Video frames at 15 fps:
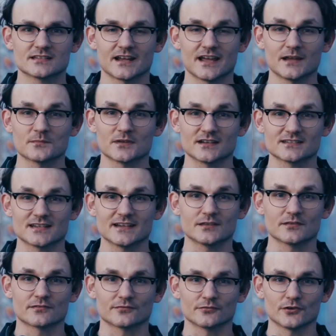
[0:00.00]
Today I'm going to
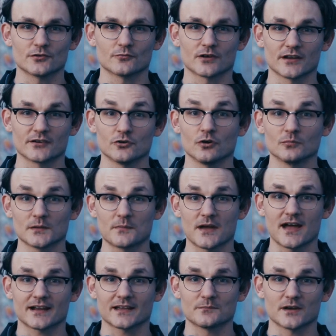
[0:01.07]
take you through what I normally
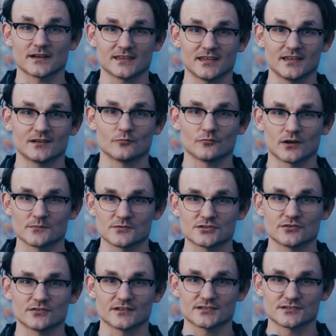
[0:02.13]
pack in my kit when I'm
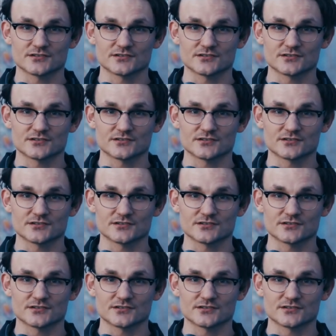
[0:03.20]
shooting